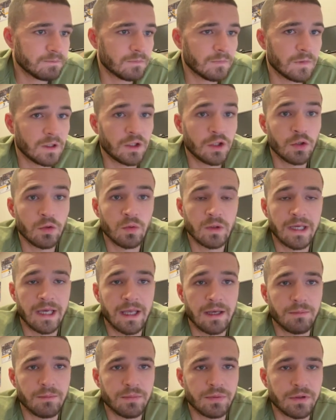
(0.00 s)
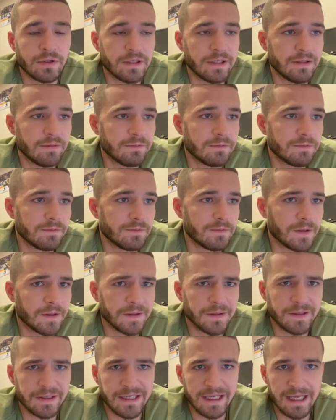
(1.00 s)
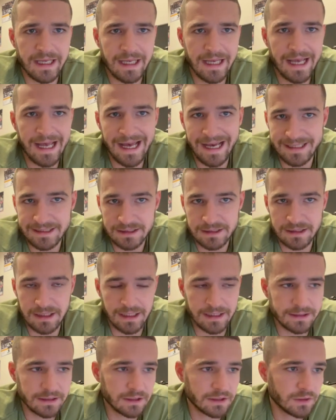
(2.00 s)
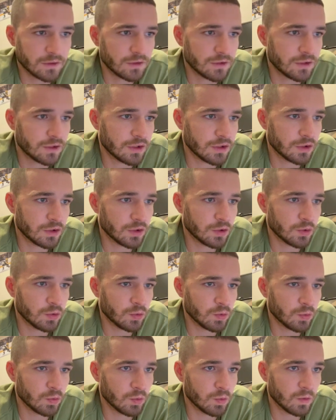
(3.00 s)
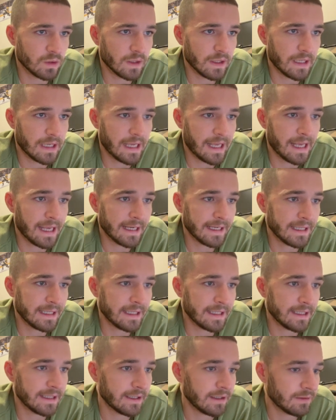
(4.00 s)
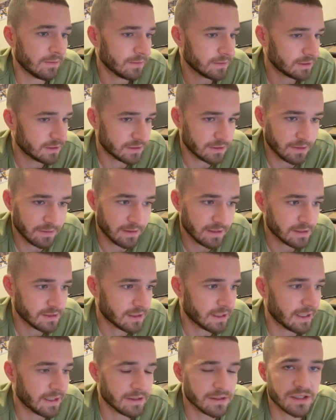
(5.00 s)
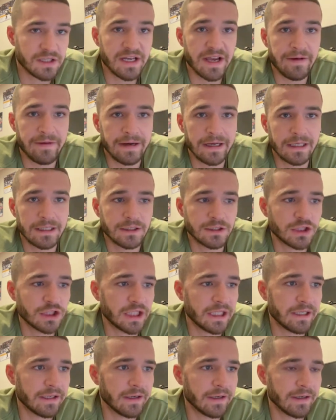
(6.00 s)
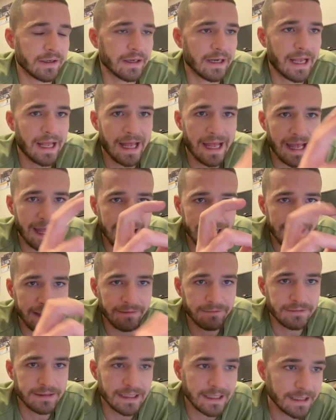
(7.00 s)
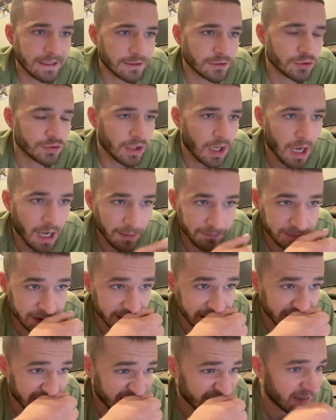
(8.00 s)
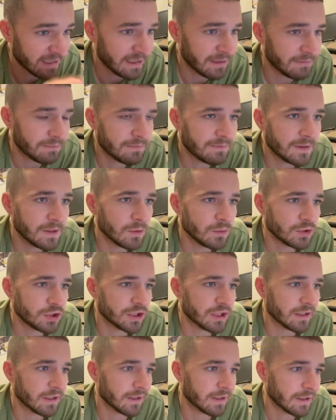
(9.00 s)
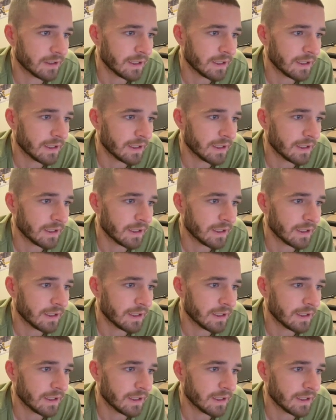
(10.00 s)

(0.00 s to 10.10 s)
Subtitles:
you get preferred access to any, in this case, Derek Jeter NFT drops in the future.